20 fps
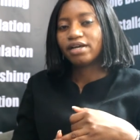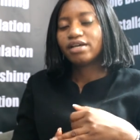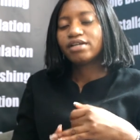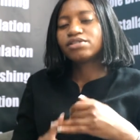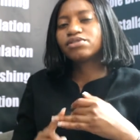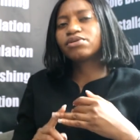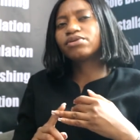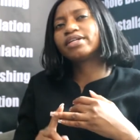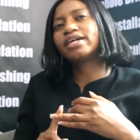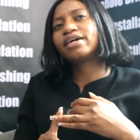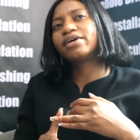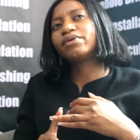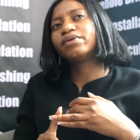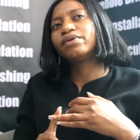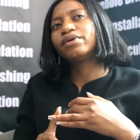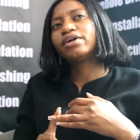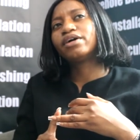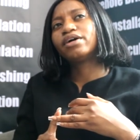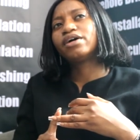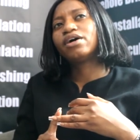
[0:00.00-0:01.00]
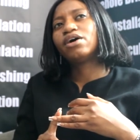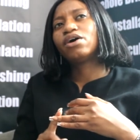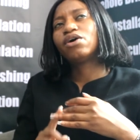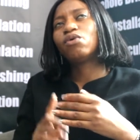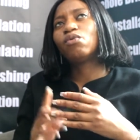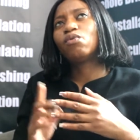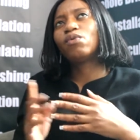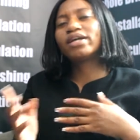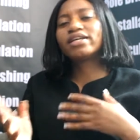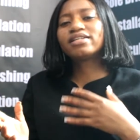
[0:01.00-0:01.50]
So now,
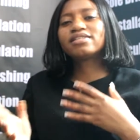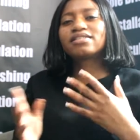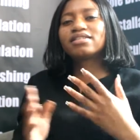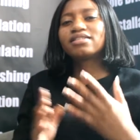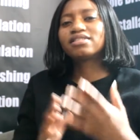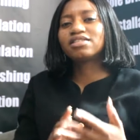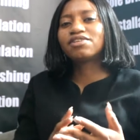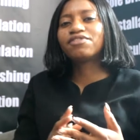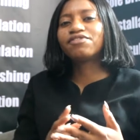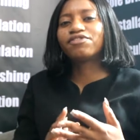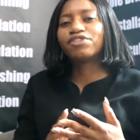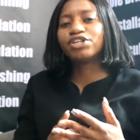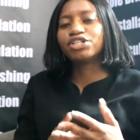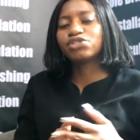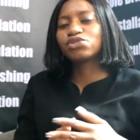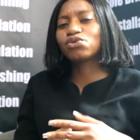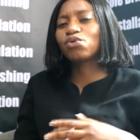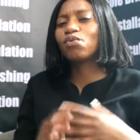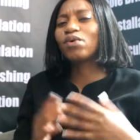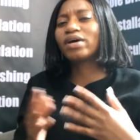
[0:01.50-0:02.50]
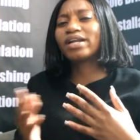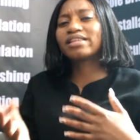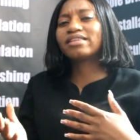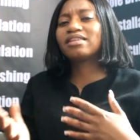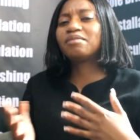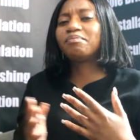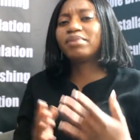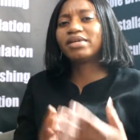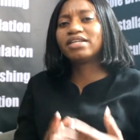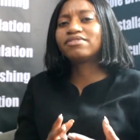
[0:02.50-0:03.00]
what is the difference or what are
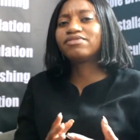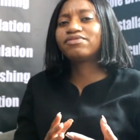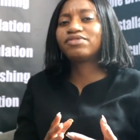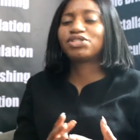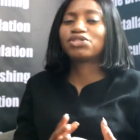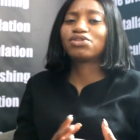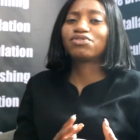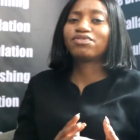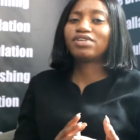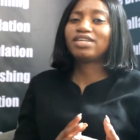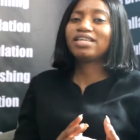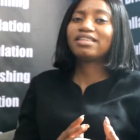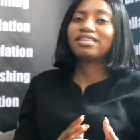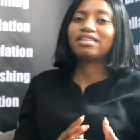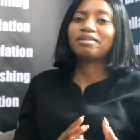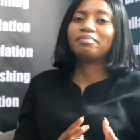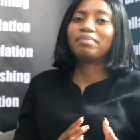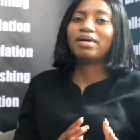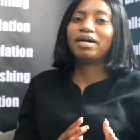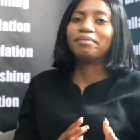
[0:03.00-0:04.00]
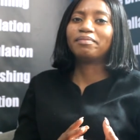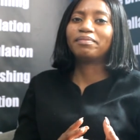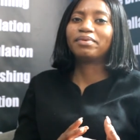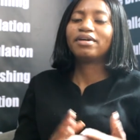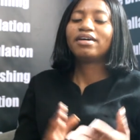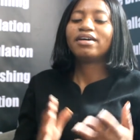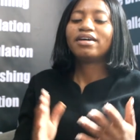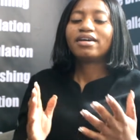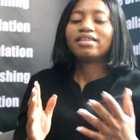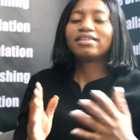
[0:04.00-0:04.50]
the benefits of either pump?
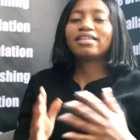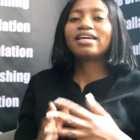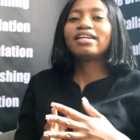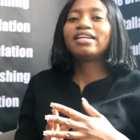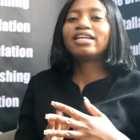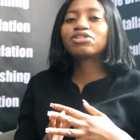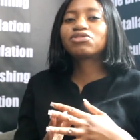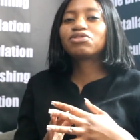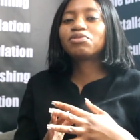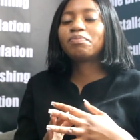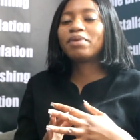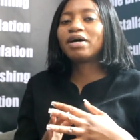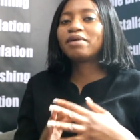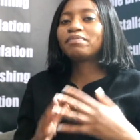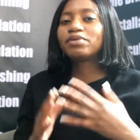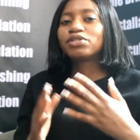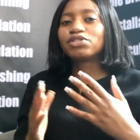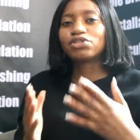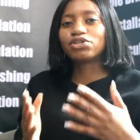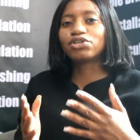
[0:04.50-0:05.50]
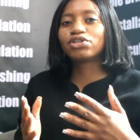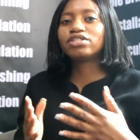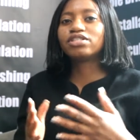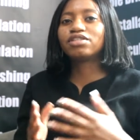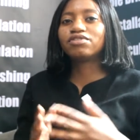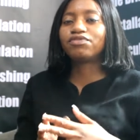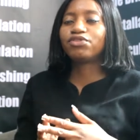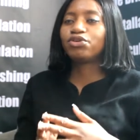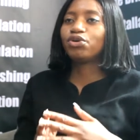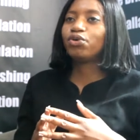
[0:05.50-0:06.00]
The electric pump is good
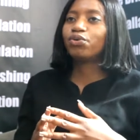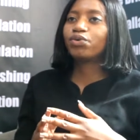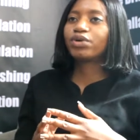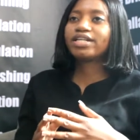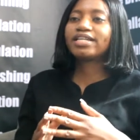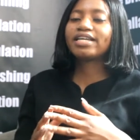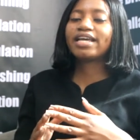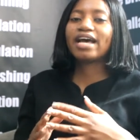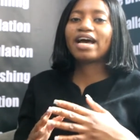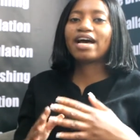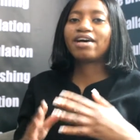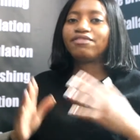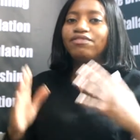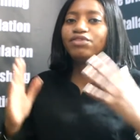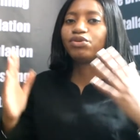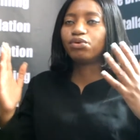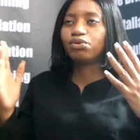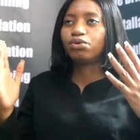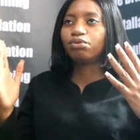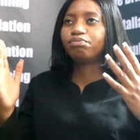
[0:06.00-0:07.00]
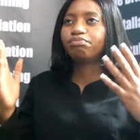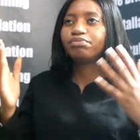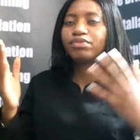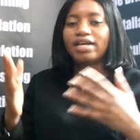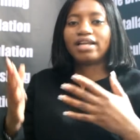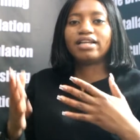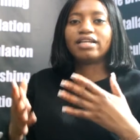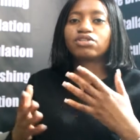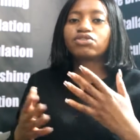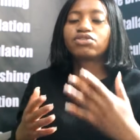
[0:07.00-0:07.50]
if you already have your
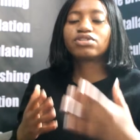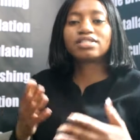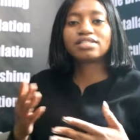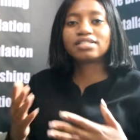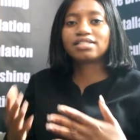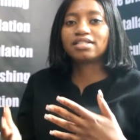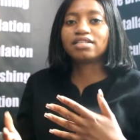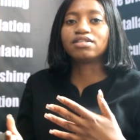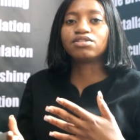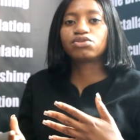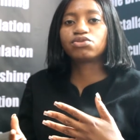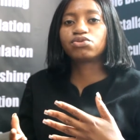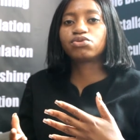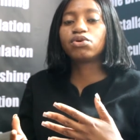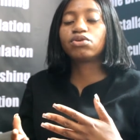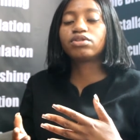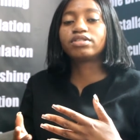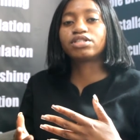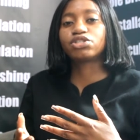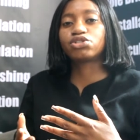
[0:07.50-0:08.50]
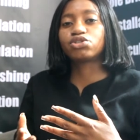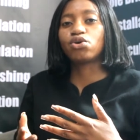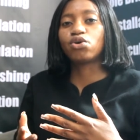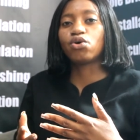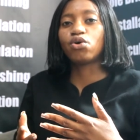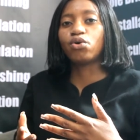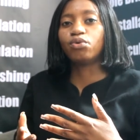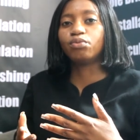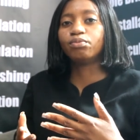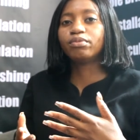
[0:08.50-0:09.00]
electricity installed at your
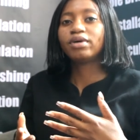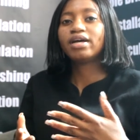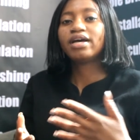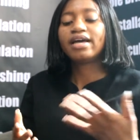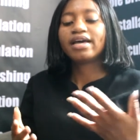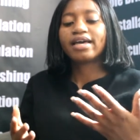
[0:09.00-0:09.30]
home.